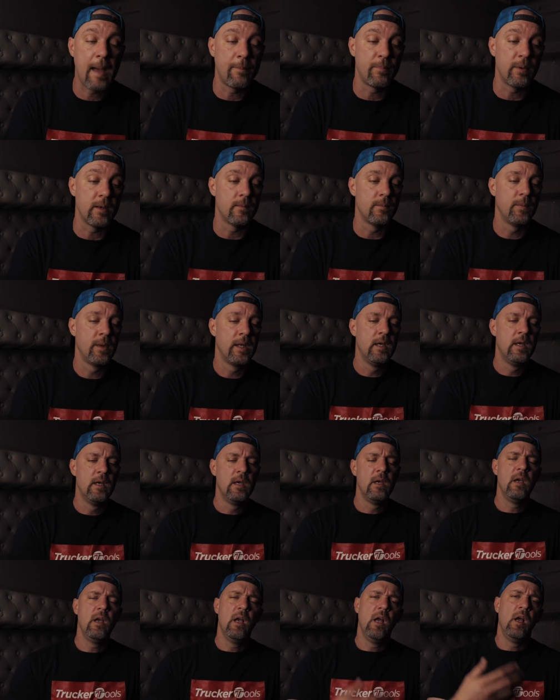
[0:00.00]
happen.
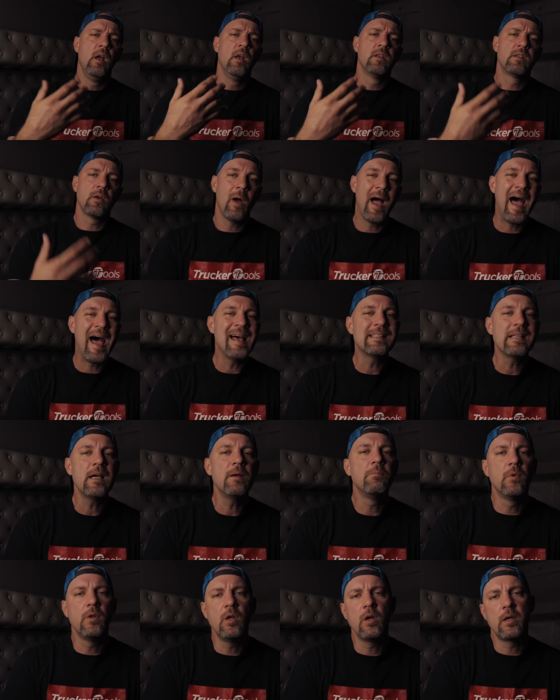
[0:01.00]
So as
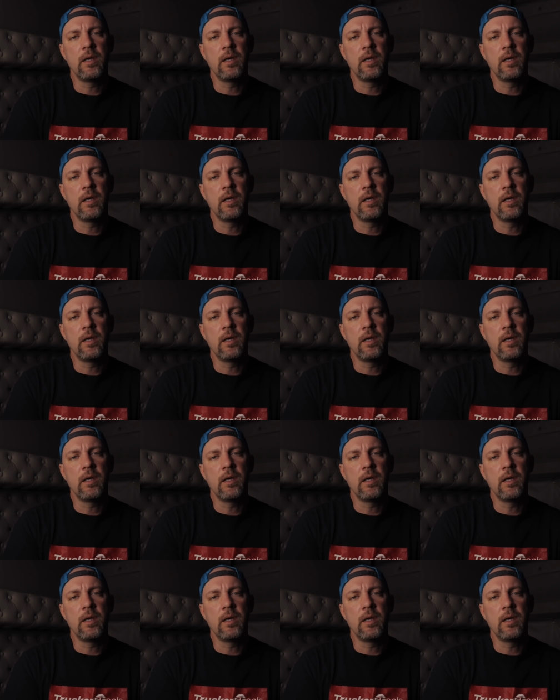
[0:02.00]
I'm